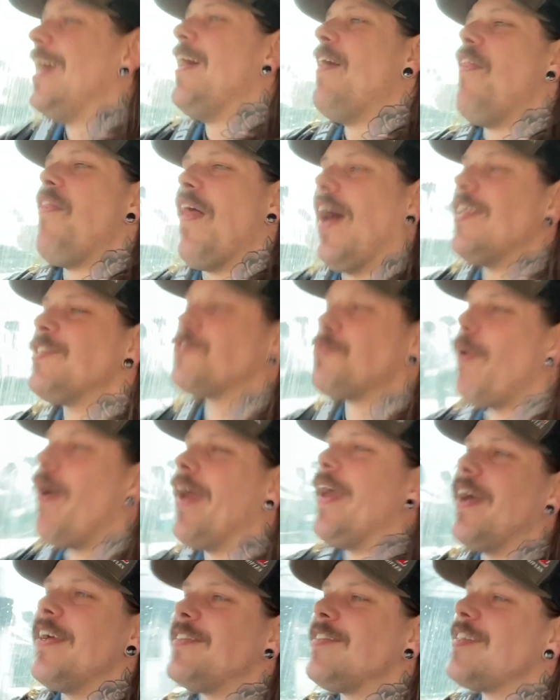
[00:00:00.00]
that's
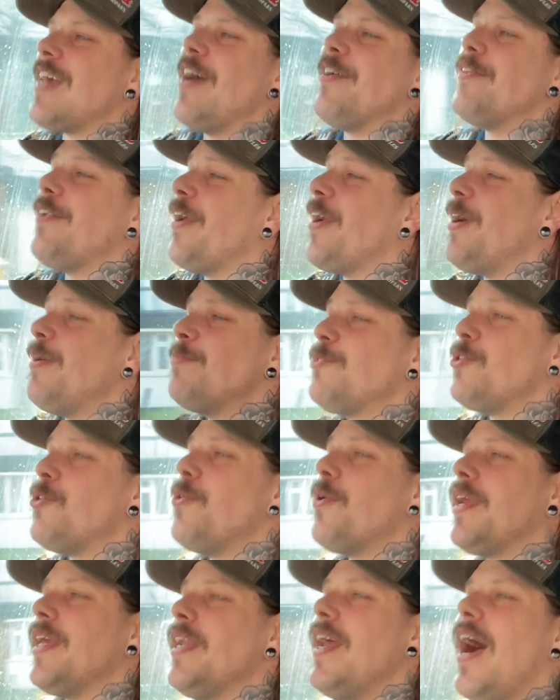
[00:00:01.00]
why I sound like I'm
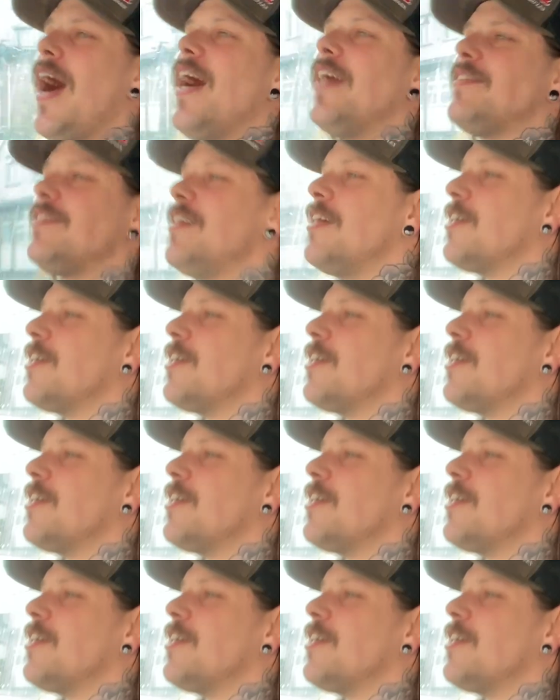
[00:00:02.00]
talking utter